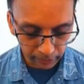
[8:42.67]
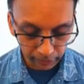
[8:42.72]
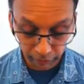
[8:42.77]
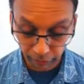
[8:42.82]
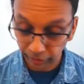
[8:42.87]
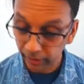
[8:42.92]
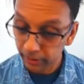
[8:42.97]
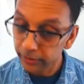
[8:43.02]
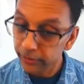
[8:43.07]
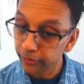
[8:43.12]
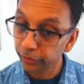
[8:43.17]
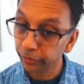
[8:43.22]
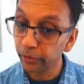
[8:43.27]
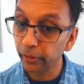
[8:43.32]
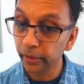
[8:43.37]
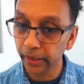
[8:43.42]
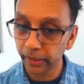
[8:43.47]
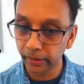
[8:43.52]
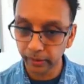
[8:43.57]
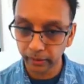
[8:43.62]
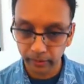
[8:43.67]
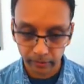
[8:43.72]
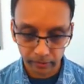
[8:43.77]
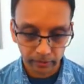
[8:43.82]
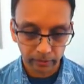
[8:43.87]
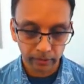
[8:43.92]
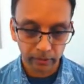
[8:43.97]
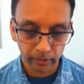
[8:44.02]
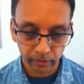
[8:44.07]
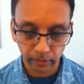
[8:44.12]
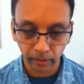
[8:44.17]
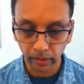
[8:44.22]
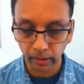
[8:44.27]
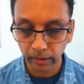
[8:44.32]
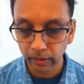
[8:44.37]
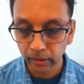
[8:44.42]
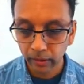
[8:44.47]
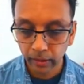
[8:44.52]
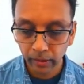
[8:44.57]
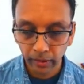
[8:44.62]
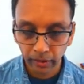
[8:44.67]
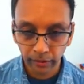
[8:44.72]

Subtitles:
it feels free, okay?